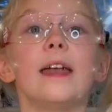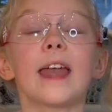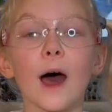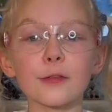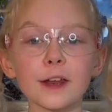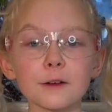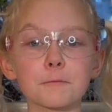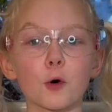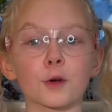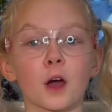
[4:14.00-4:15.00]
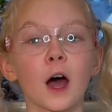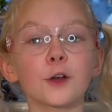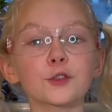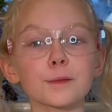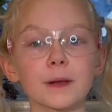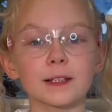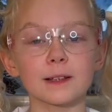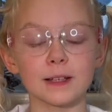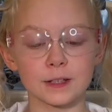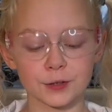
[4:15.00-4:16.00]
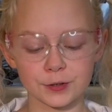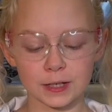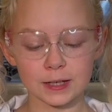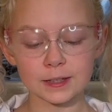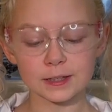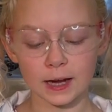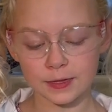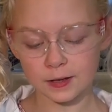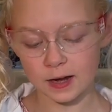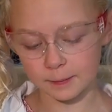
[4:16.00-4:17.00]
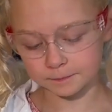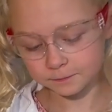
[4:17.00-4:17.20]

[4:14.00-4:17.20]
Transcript: Now that I've poured 100 milliliters inside the cup,